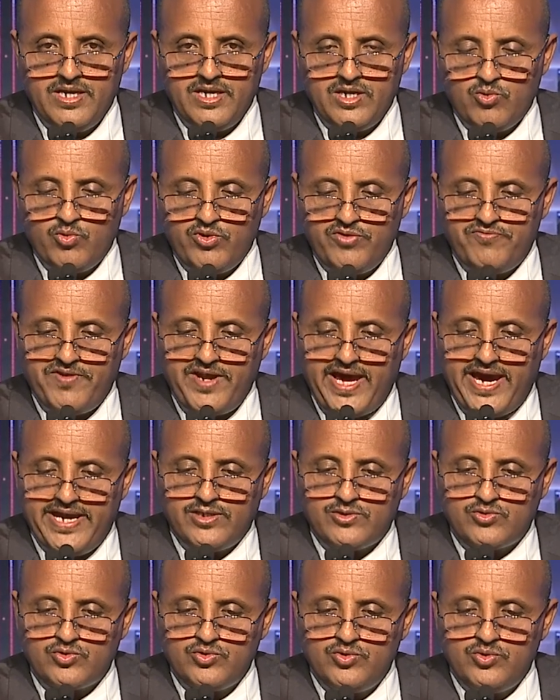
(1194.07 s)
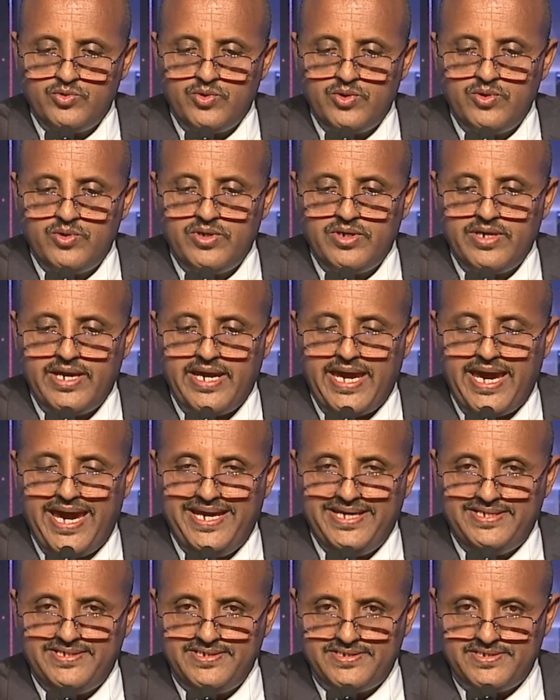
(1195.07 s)
We fly to
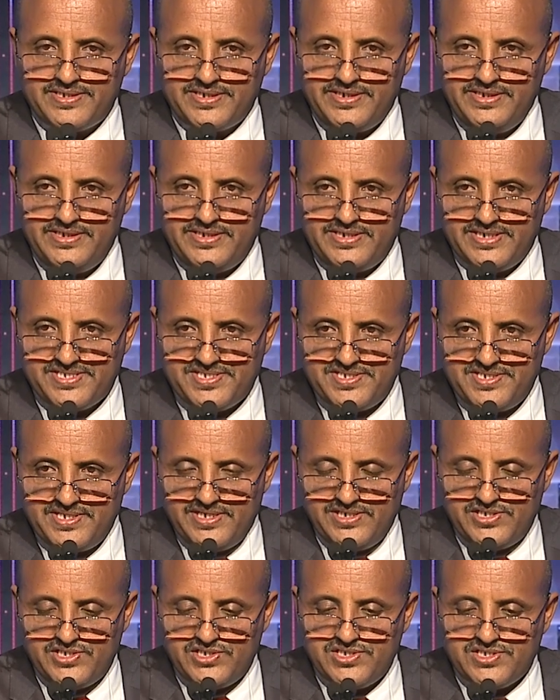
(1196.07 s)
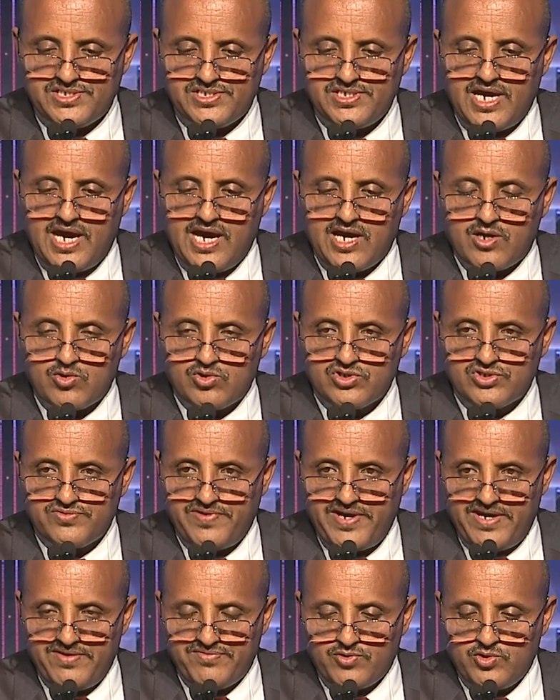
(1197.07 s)
83 destinations across
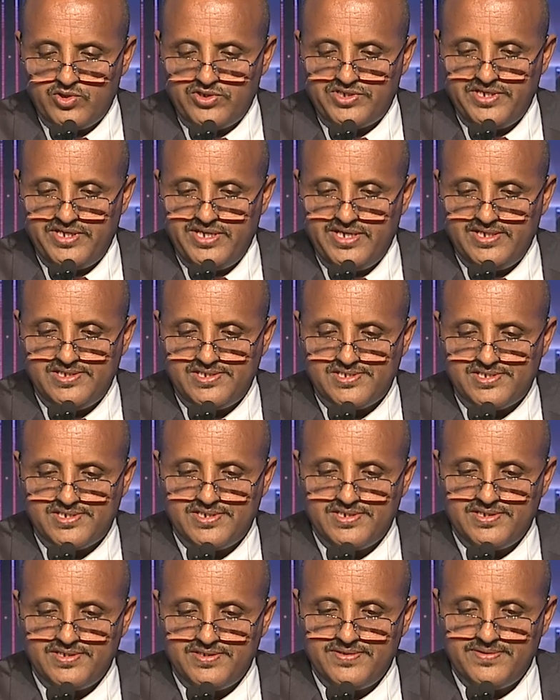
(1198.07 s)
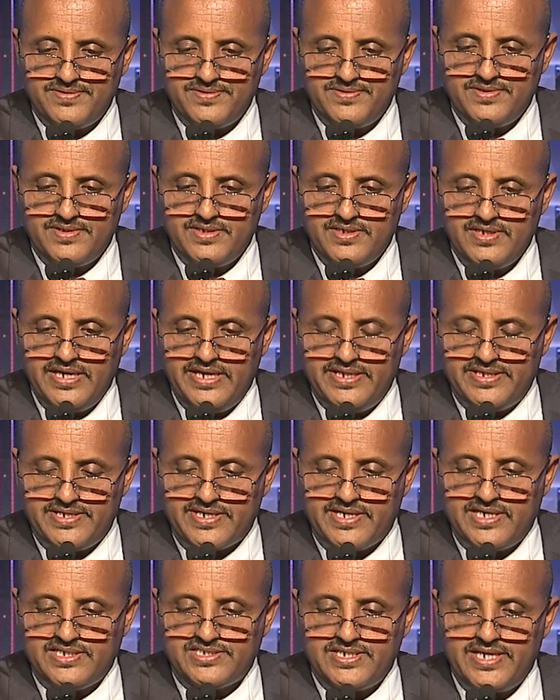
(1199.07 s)
5 continents,
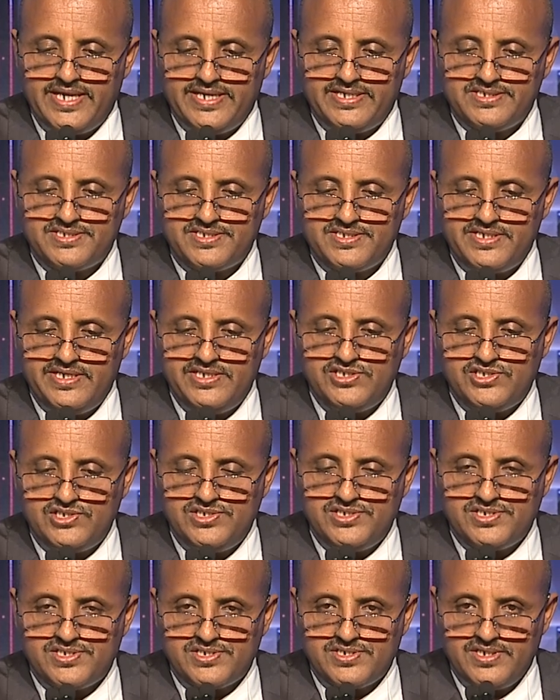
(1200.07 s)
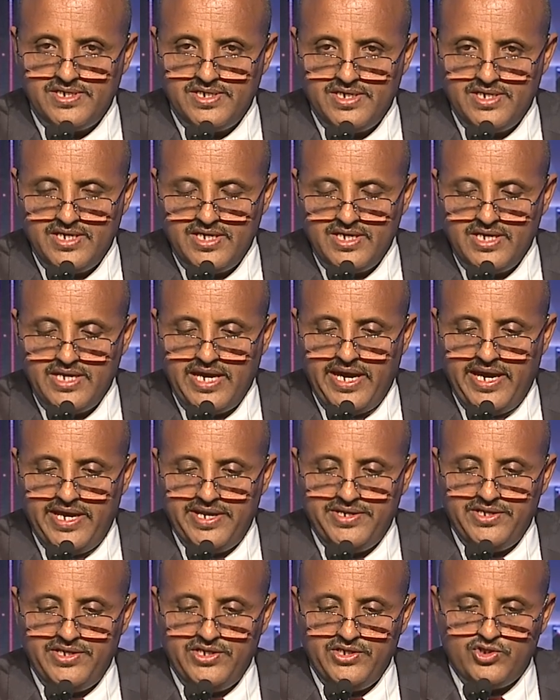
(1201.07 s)
international destinations.
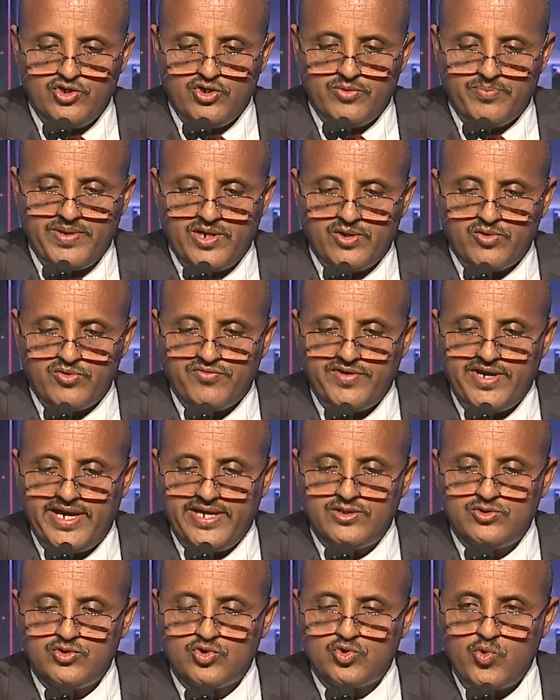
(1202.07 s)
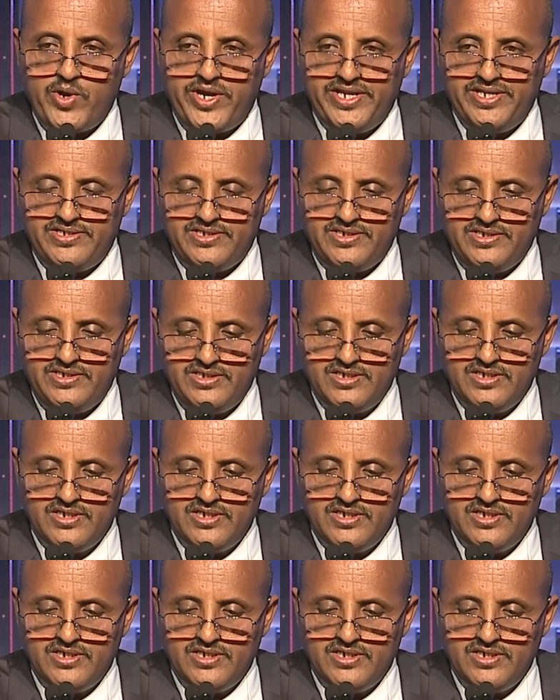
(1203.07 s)
And in Ethiopia, we fly to 20